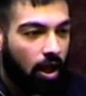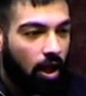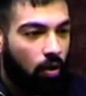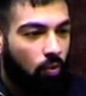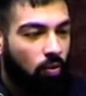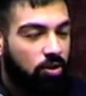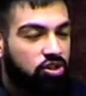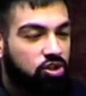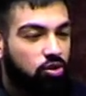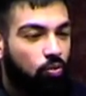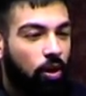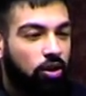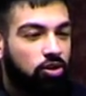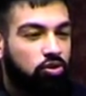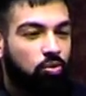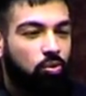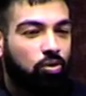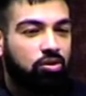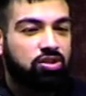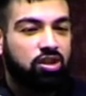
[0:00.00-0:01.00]
When she went
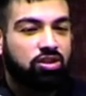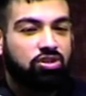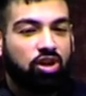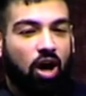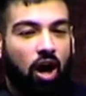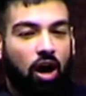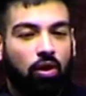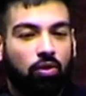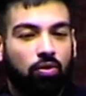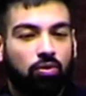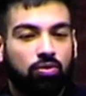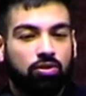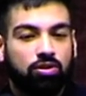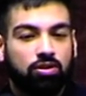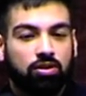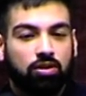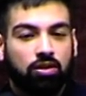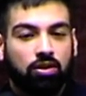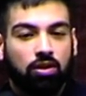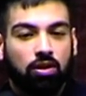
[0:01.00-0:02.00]
towards the child,
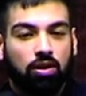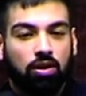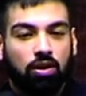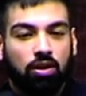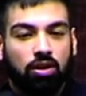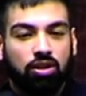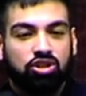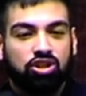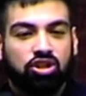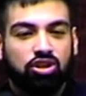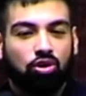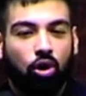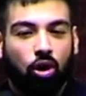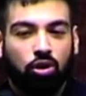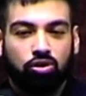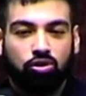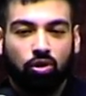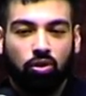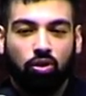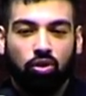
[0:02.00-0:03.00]
she
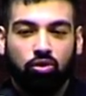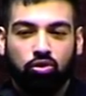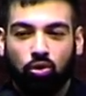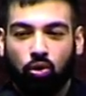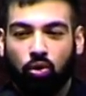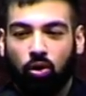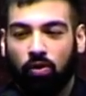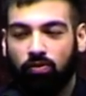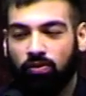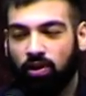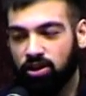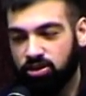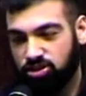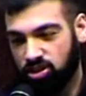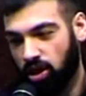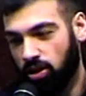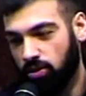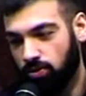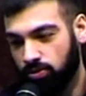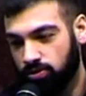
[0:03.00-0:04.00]
knocked on the door of her
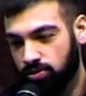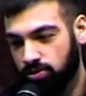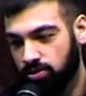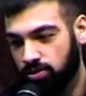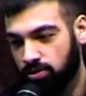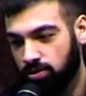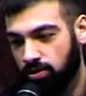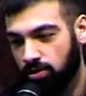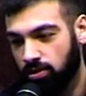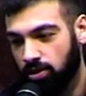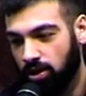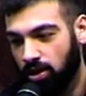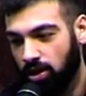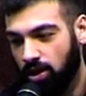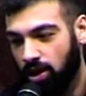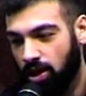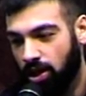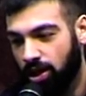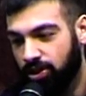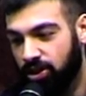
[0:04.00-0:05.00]
child.
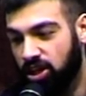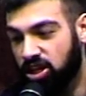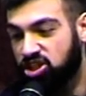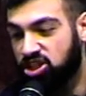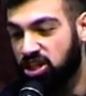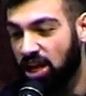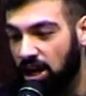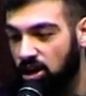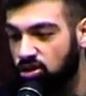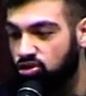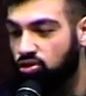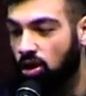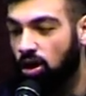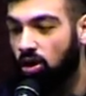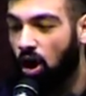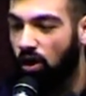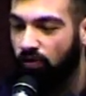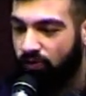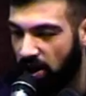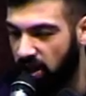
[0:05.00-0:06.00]
The children
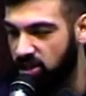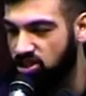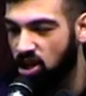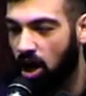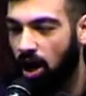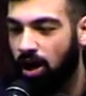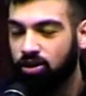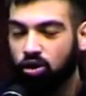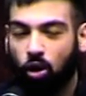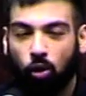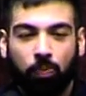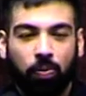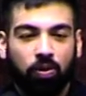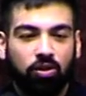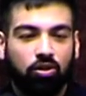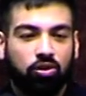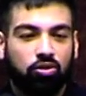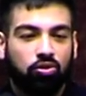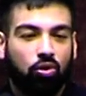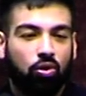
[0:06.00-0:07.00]
of her child opened
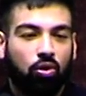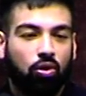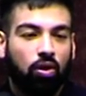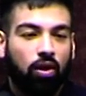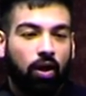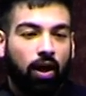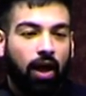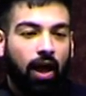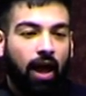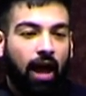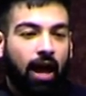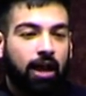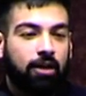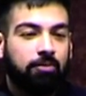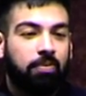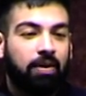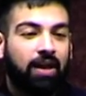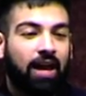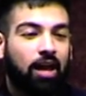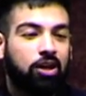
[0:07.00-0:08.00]
the door and
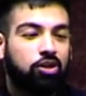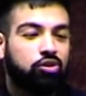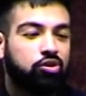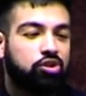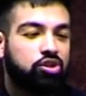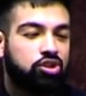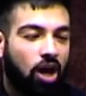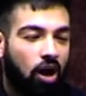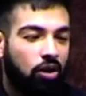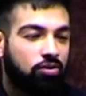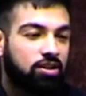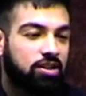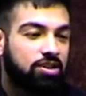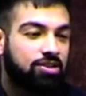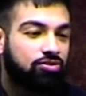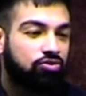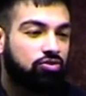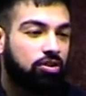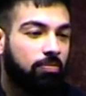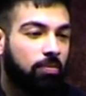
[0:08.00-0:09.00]
began to shout and
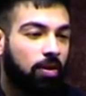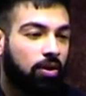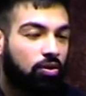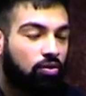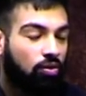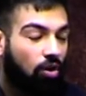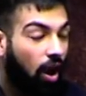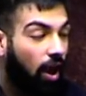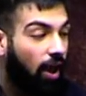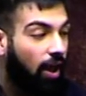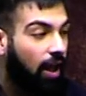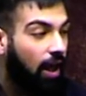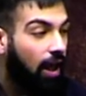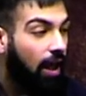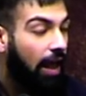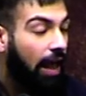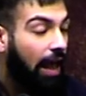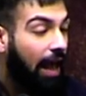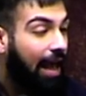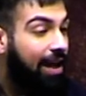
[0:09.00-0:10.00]
scream and cry
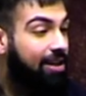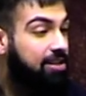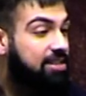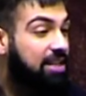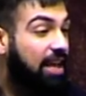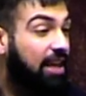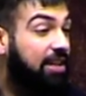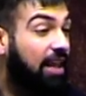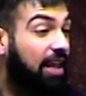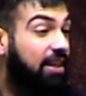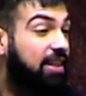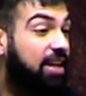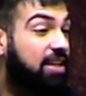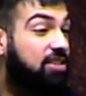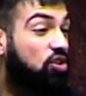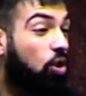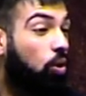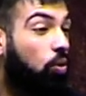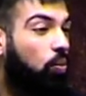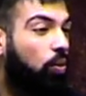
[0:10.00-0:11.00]
and say that there's
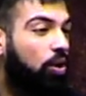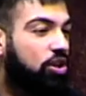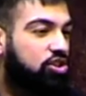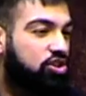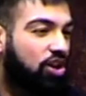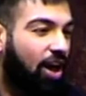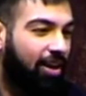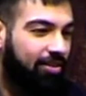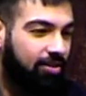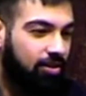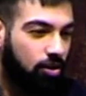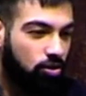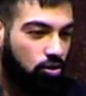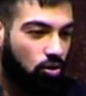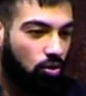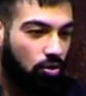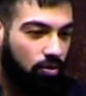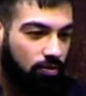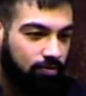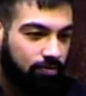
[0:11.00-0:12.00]
a witch at the
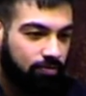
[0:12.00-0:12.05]
door.